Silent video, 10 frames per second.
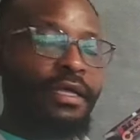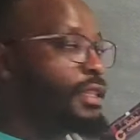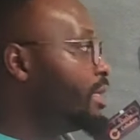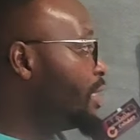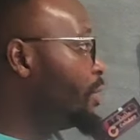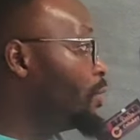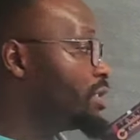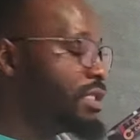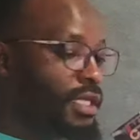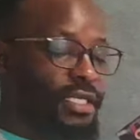they can
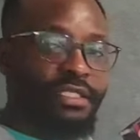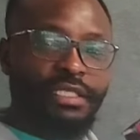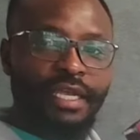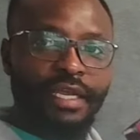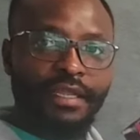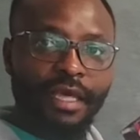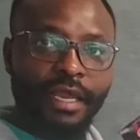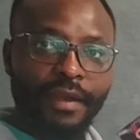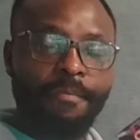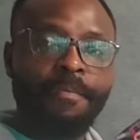watch this and
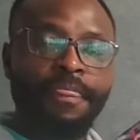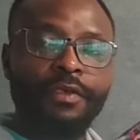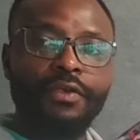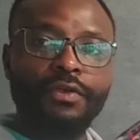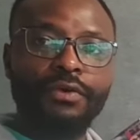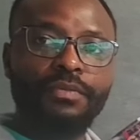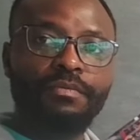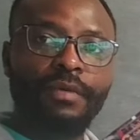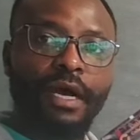then, you know,